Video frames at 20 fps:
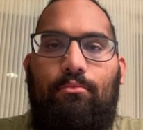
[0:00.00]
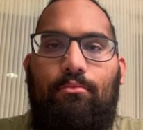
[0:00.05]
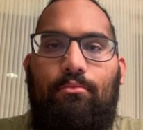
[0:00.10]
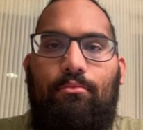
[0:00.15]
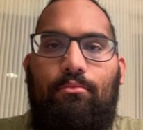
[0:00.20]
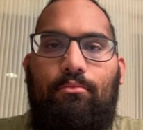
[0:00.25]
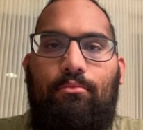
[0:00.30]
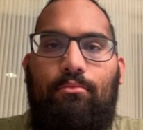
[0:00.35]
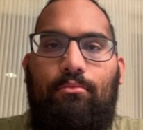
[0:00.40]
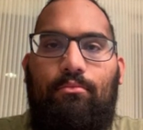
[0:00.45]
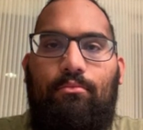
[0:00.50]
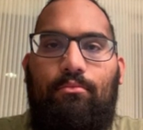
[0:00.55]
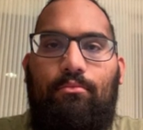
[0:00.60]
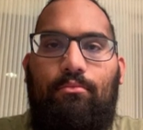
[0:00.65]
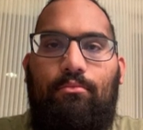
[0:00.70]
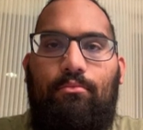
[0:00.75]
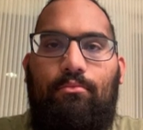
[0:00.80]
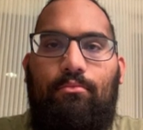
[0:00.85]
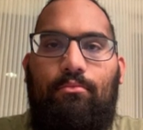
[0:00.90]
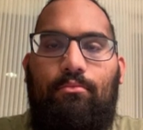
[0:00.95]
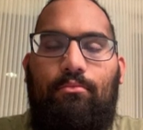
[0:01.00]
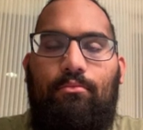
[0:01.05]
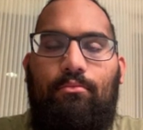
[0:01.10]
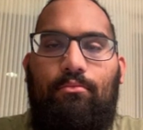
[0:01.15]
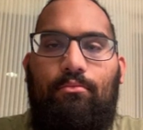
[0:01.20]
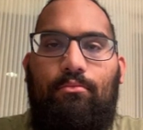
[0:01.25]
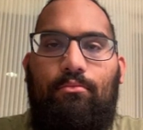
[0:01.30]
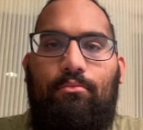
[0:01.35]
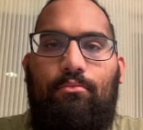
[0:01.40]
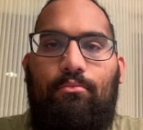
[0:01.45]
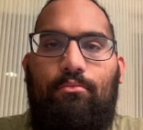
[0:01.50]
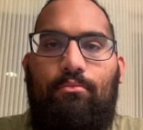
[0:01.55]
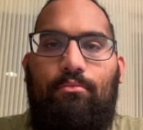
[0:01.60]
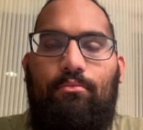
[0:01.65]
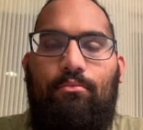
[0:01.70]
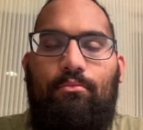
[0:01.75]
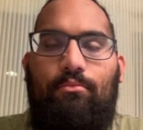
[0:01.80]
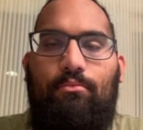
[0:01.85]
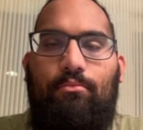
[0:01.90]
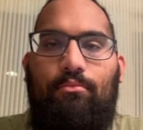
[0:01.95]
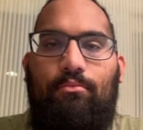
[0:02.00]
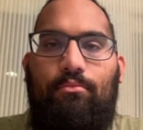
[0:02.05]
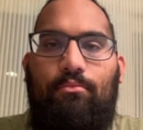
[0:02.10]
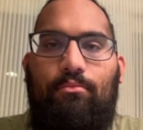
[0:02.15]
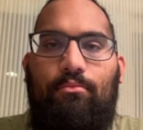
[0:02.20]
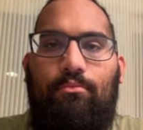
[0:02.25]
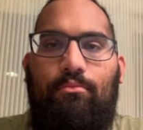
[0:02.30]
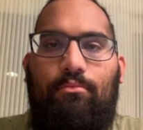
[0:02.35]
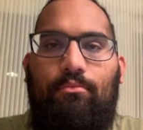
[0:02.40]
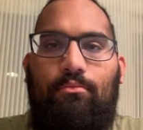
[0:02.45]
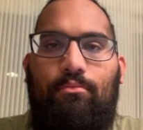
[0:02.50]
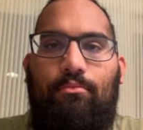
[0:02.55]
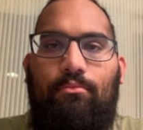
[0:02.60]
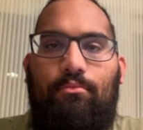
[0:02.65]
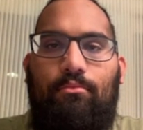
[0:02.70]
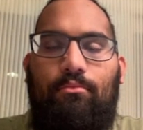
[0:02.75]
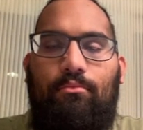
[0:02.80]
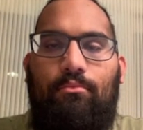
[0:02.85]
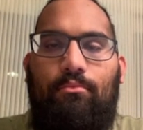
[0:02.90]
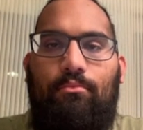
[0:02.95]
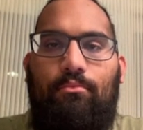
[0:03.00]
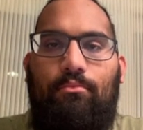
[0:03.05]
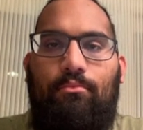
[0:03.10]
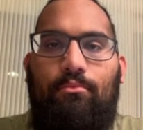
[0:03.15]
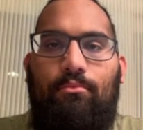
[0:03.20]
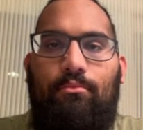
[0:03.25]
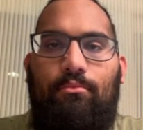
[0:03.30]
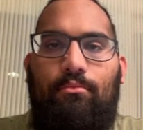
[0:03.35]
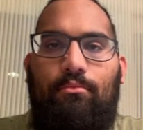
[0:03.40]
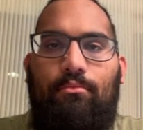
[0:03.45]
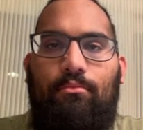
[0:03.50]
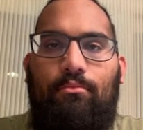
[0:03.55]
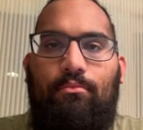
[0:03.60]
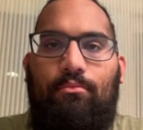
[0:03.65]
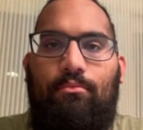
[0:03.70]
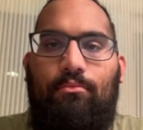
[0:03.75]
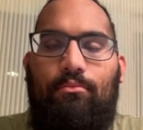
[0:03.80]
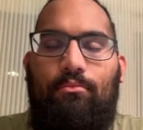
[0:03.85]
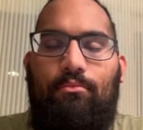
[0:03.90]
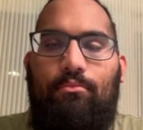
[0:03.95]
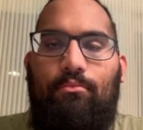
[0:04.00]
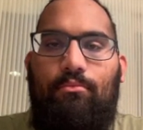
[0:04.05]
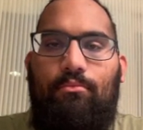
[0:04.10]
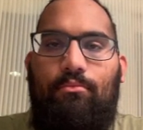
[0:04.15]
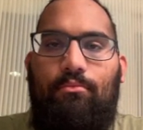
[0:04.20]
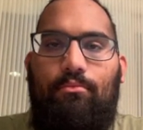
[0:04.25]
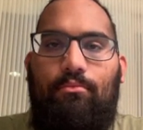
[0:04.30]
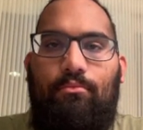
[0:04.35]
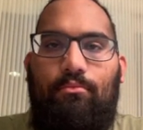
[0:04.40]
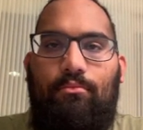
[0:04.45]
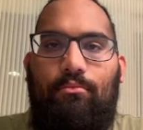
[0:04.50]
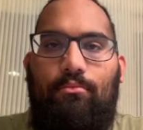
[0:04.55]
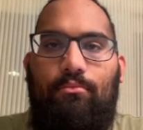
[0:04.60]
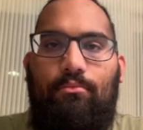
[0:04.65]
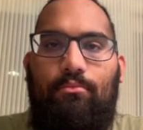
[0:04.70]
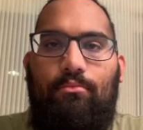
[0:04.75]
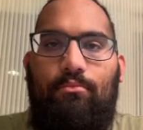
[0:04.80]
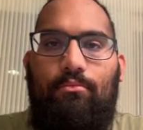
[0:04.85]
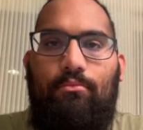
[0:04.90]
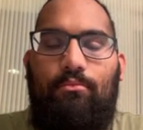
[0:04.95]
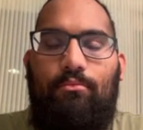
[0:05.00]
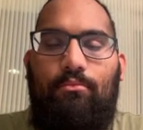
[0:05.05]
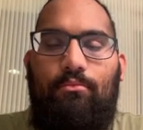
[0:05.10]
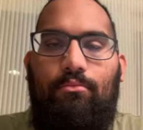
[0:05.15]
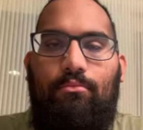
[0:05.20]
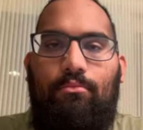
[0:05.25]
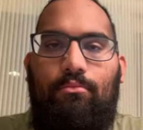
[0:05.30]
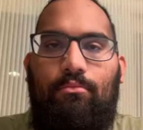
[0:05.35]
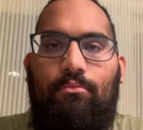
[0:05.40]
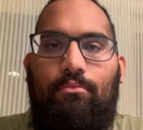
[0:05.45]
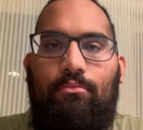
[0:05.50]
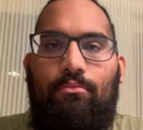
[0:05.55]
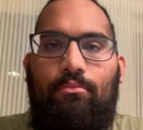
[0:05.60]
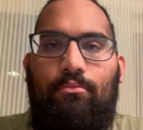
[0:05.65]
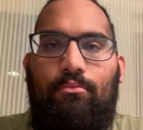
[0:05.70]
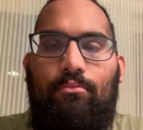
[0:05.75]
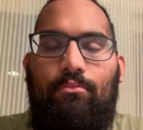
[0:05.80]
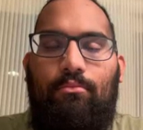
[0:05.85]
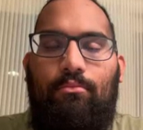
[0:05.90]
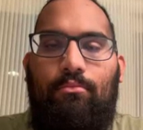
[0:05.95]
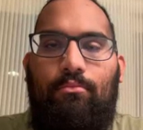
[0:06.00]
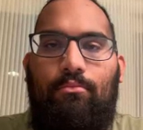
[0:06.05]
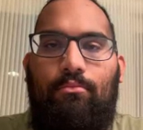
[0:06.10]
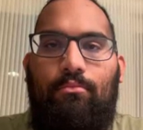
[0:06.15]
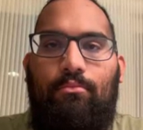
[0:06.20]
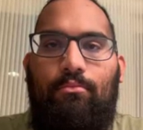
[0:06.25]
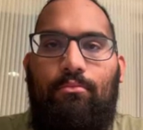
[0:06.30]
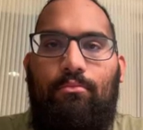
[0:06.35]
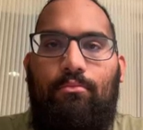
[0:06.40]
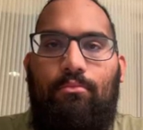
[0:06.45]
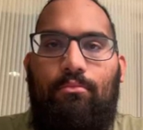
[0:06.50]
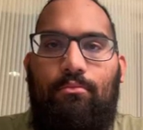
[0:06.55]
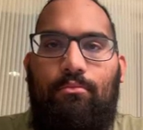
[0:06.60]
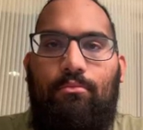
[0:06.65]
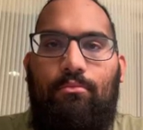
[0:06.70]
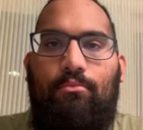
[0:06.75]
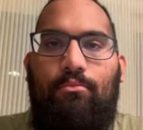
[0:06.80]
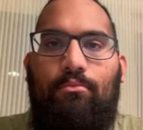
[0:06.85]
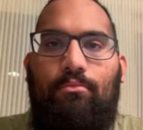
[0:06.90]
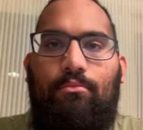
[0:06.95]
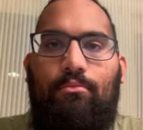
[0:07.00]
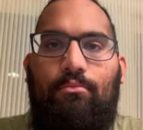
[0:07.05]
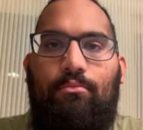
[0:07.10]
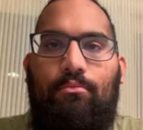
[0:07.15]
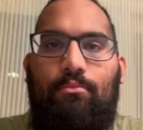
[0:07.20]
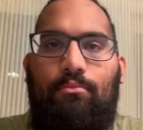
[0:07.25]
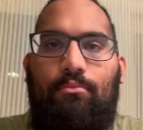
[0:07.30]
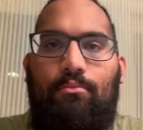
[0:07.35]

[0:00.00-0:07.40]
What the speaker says: The person shown says nothing.